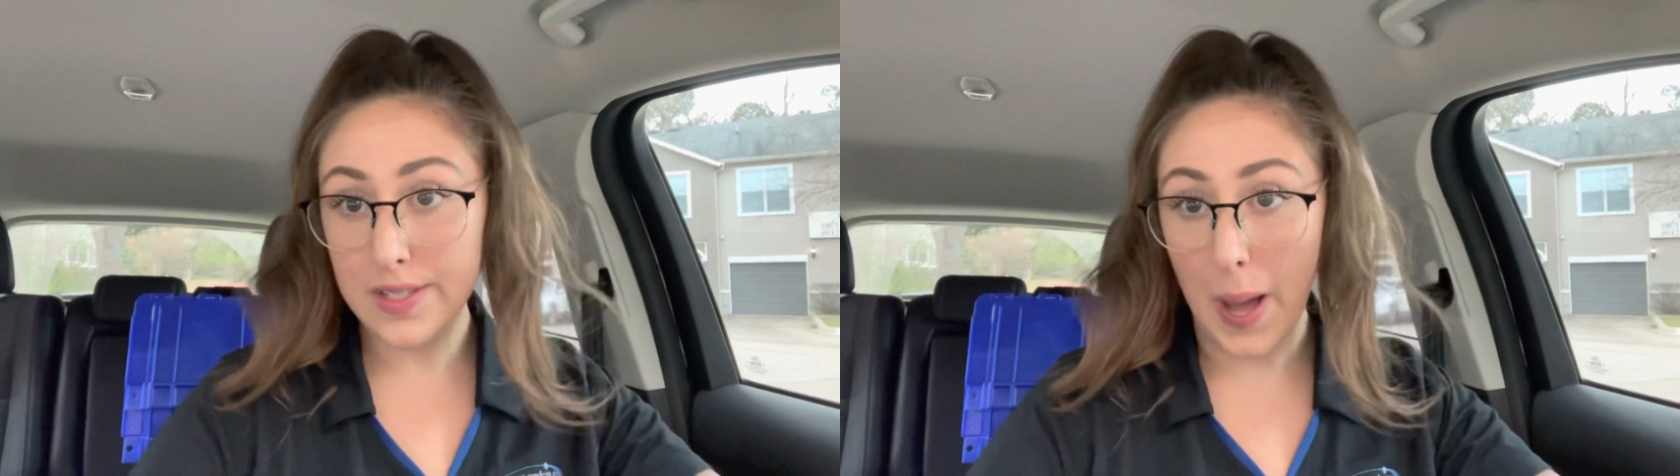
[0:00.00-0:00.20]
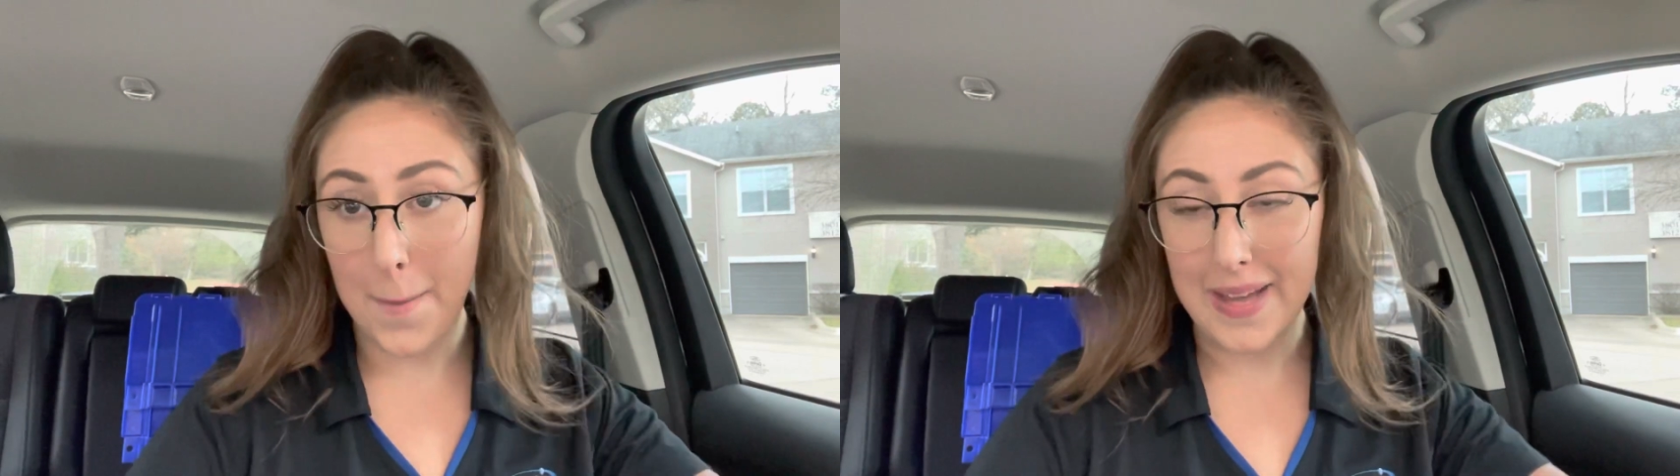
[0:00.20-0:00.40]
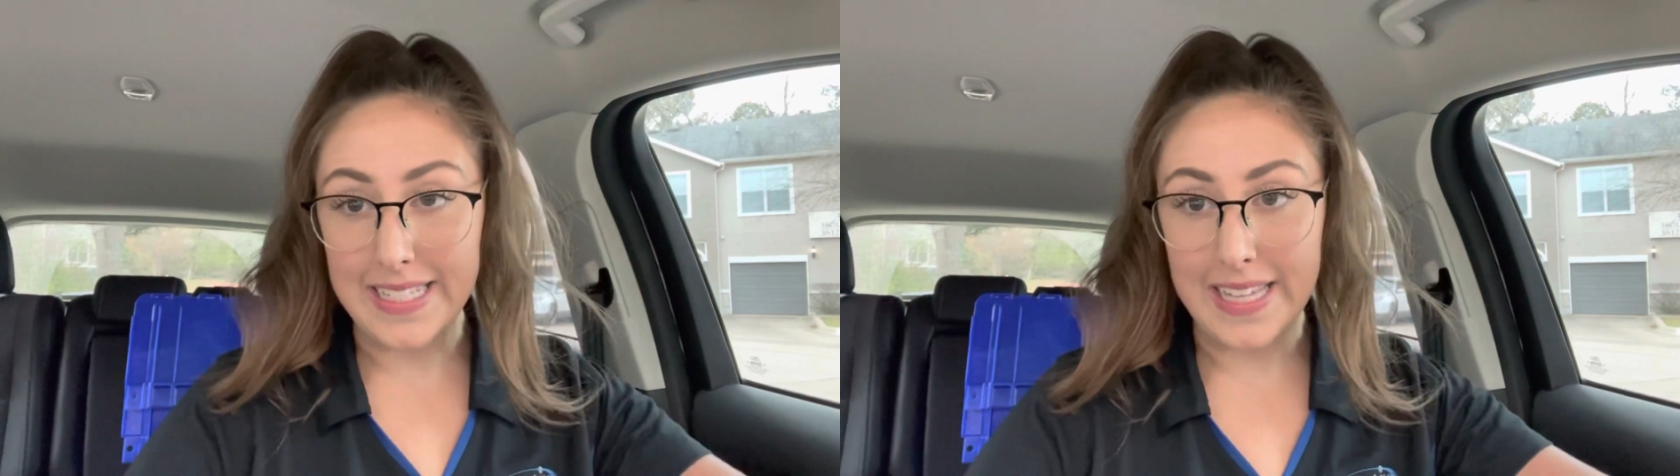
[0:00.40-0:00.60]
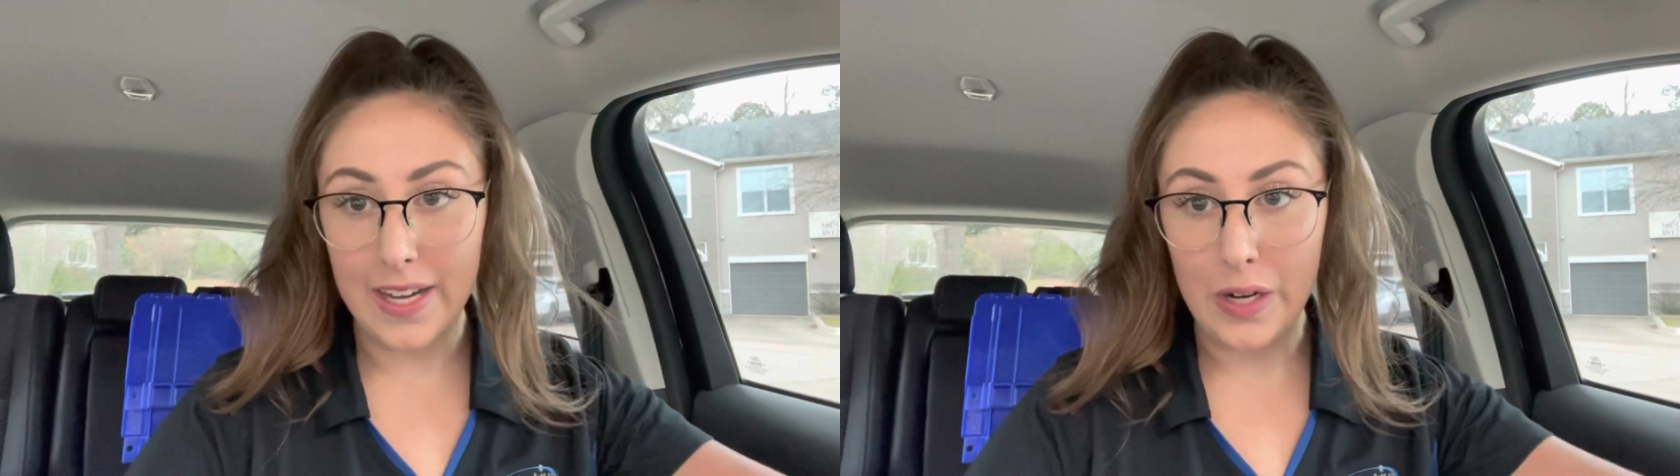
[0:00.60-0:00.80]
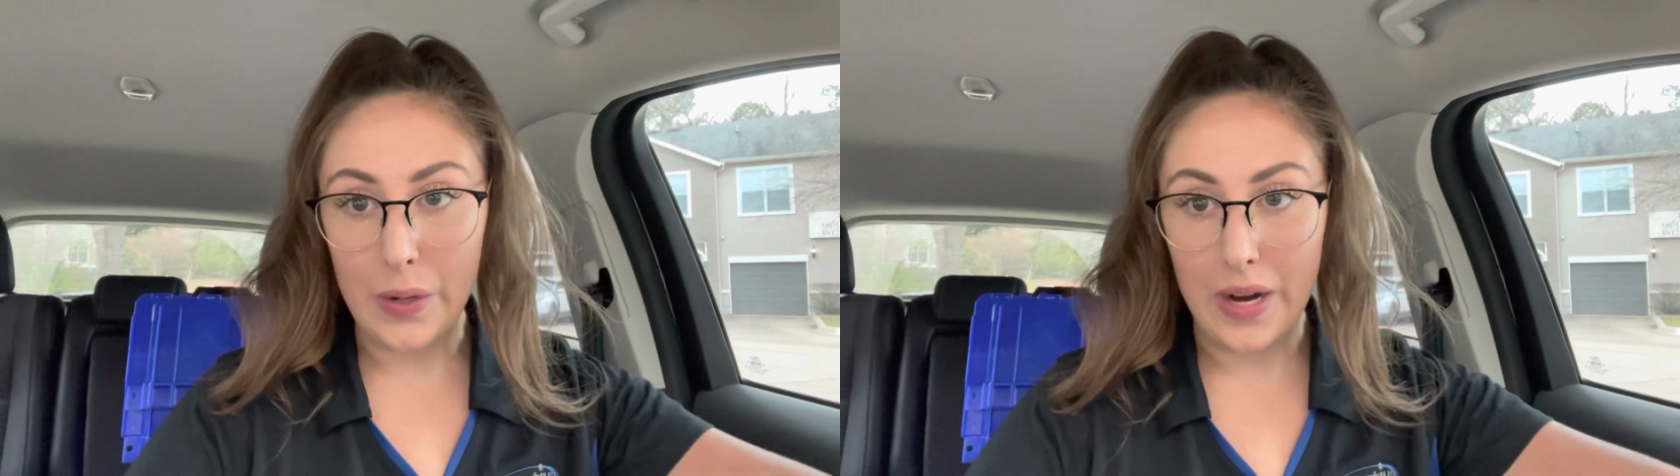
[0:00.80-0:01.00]
how messy I
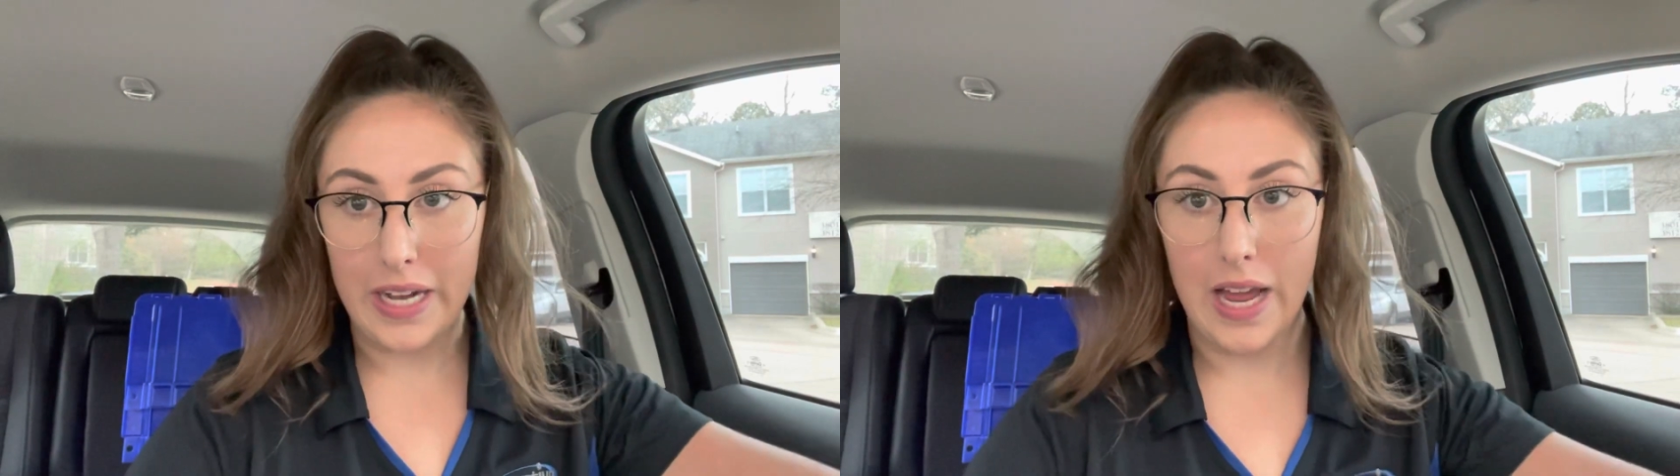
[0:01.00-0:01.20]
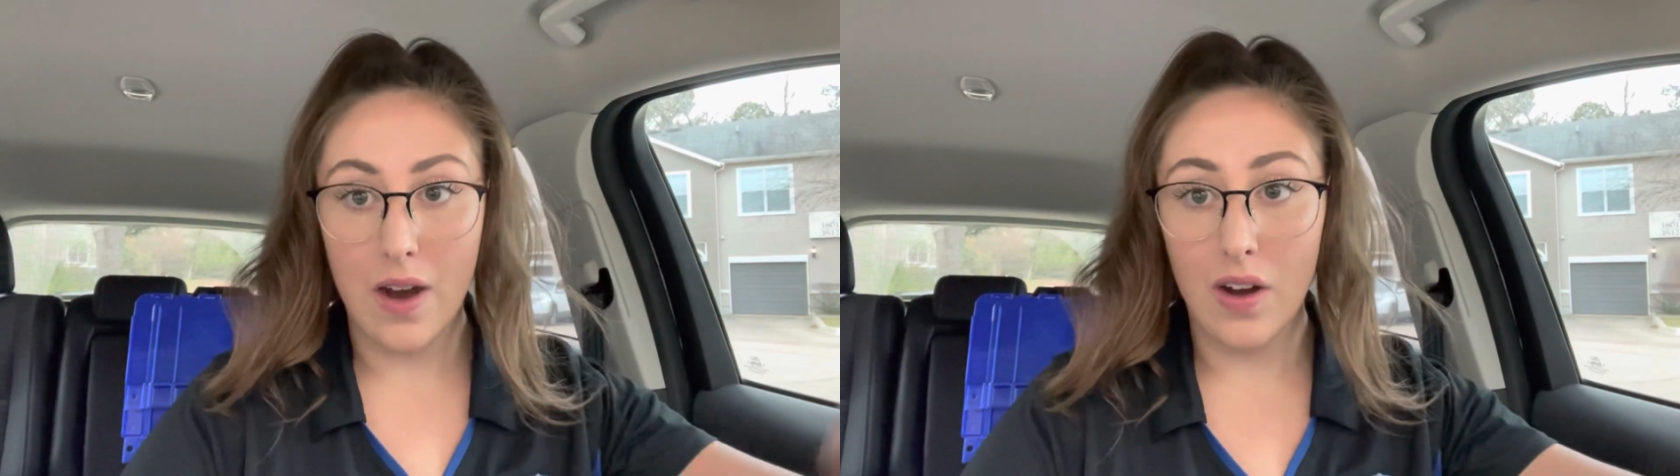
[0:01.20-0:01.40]
look right now.